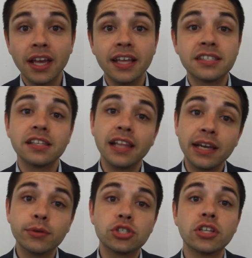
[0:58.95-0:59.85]
It's the
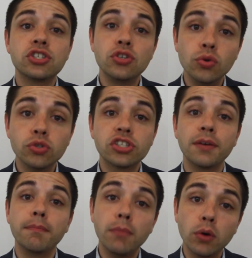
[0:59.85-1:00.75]
language that's used
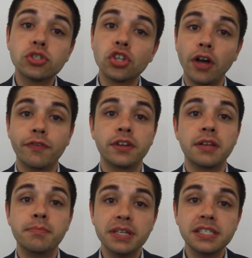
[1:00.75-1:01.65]
most often
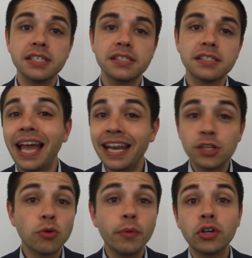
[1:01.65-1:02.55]
in business, and
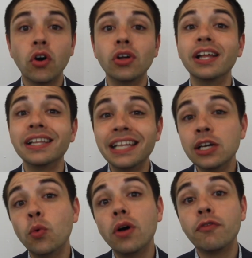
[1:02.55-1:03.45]
it's what we call a lingua